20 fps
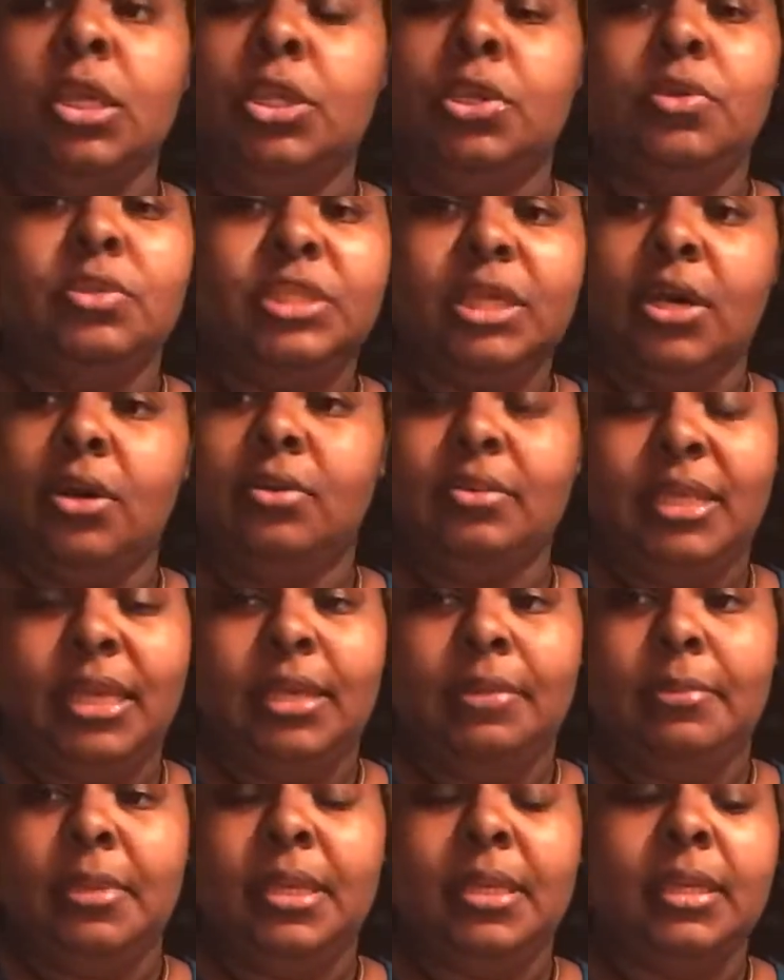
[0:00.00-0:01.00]
You
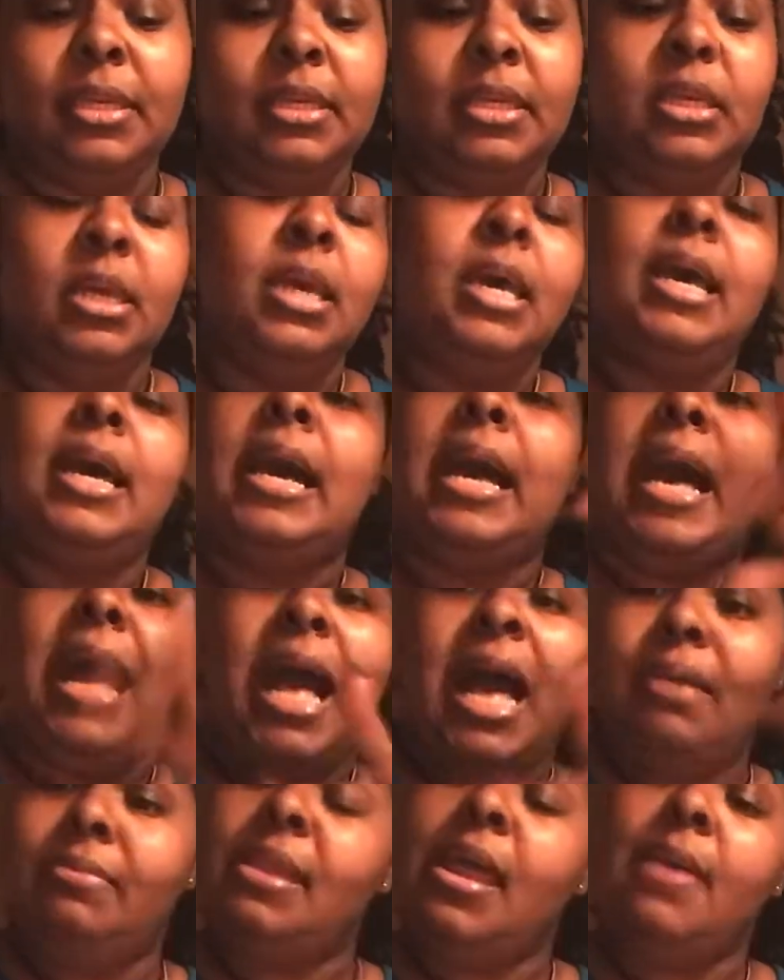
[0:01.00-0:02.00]
told them
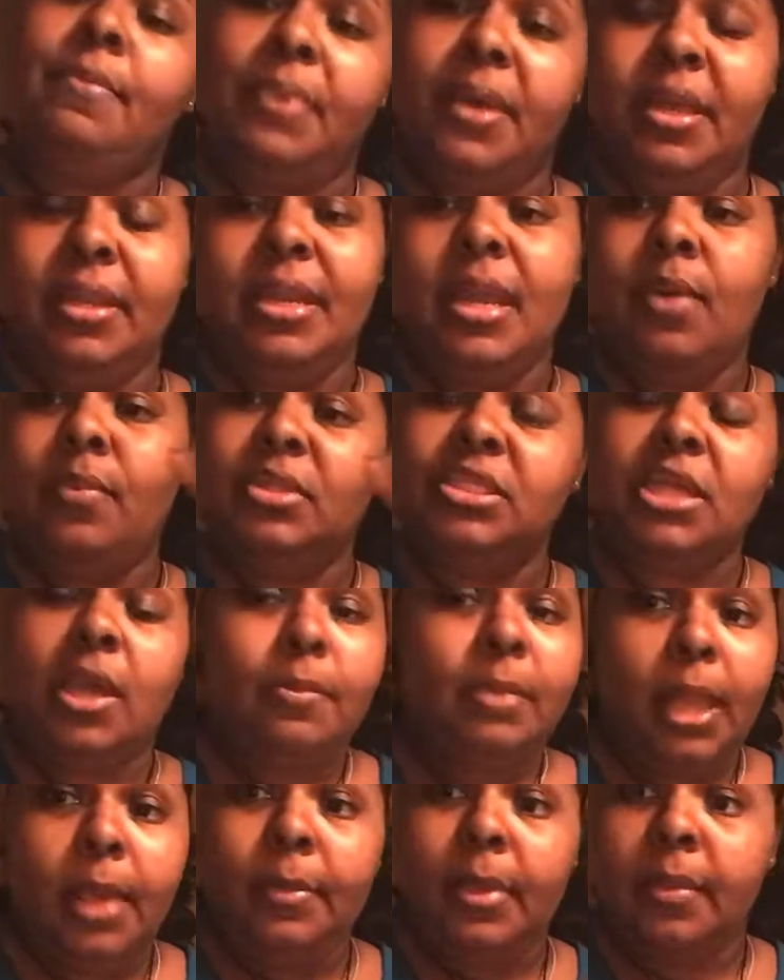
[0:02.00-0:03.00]
I'm not putting up
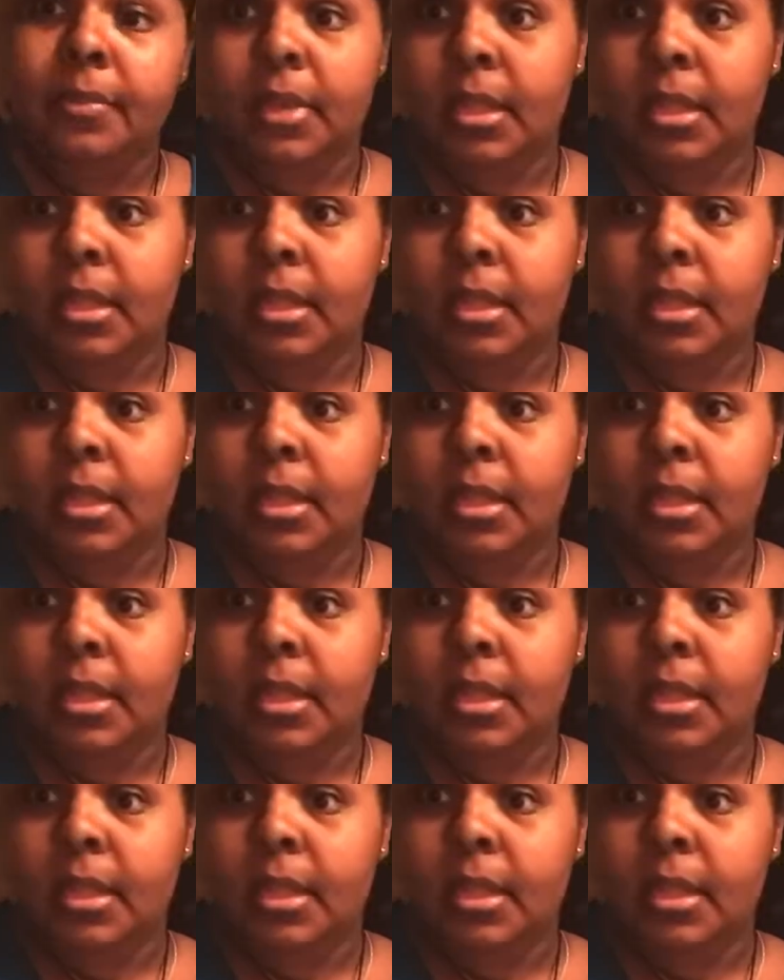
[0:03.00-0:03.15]
with your blah,